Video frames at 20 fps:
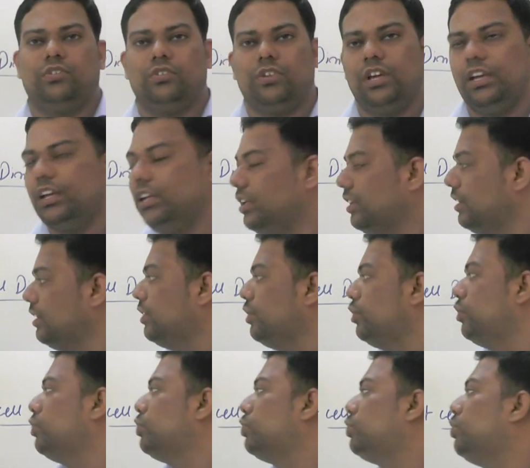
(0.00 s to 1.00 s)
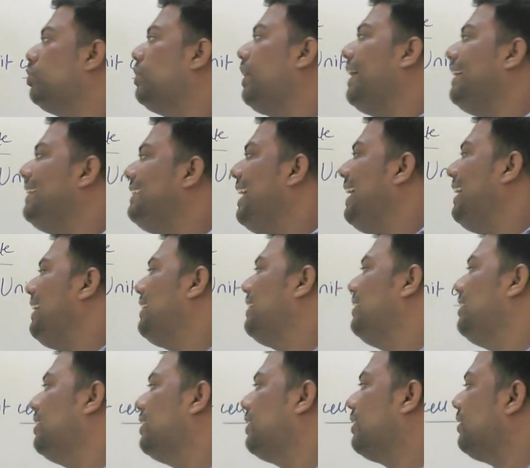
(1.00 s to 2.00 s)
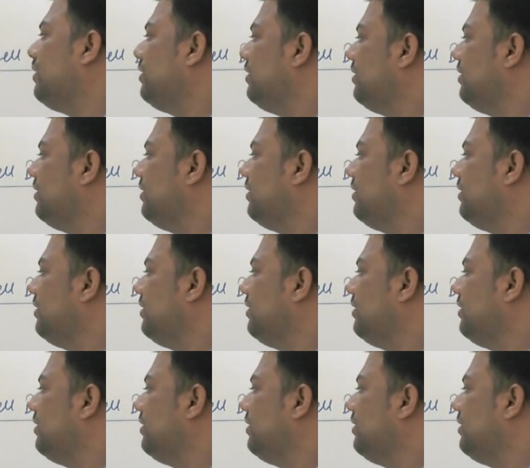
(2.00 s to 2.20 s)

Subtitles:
Okay, so like that here,